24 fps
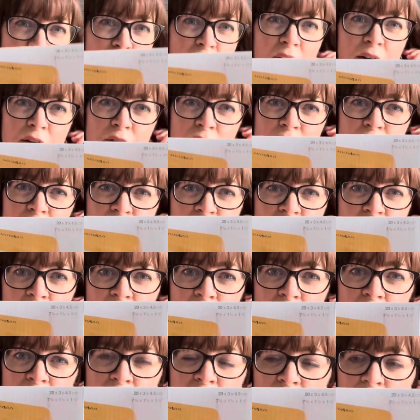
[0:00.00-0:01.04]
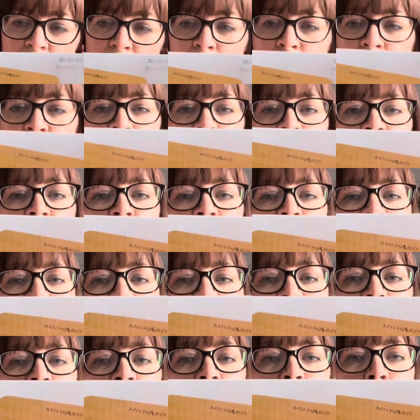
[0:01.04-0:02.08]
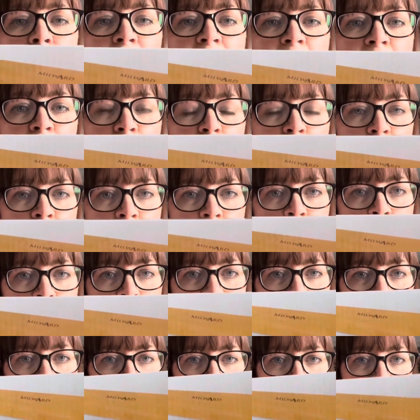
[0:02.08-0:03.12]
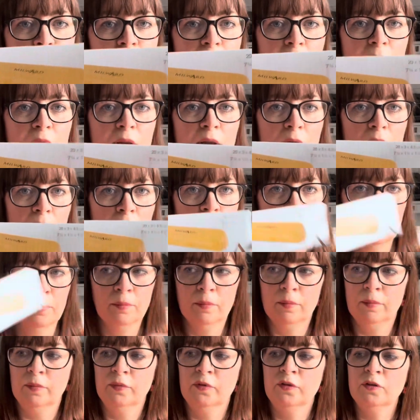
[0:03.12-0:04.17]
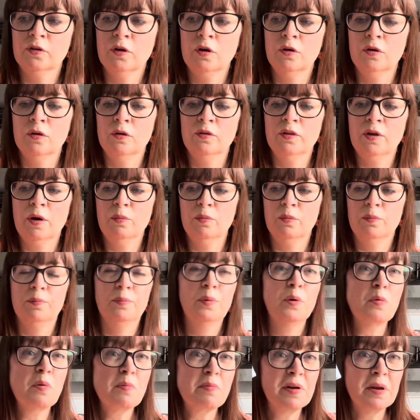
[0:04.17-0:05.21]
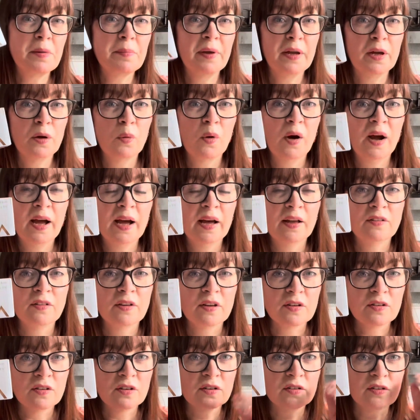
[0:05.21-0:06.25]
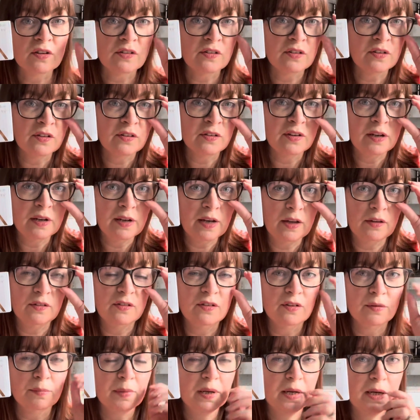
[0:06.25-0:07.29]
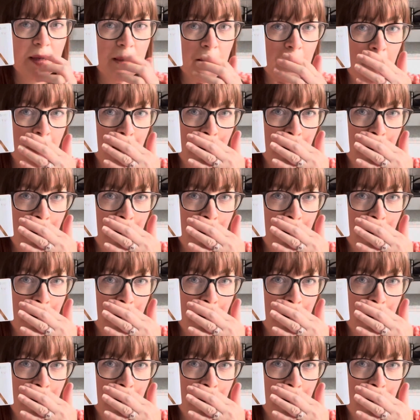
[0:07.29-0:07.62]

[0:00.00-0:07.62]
have a tailor's clapper. This is a mini one, so that probably be quite handy to sit next to me